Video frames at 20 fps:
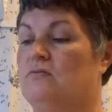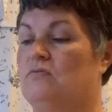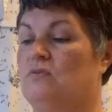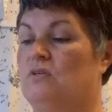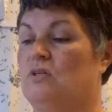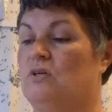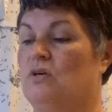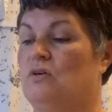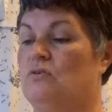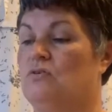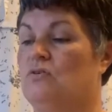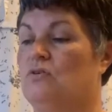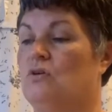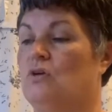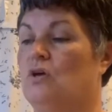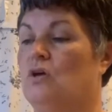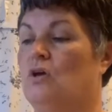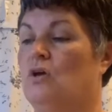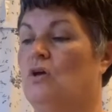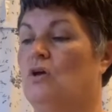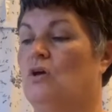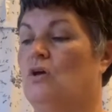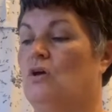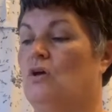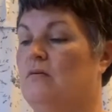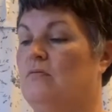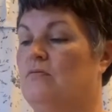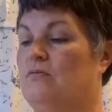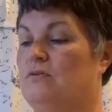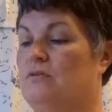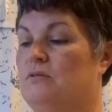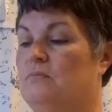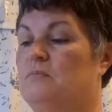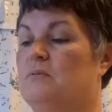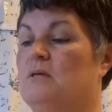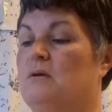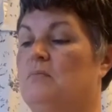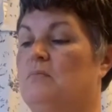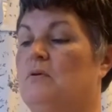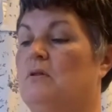videos. For
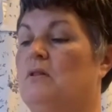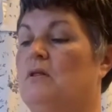September,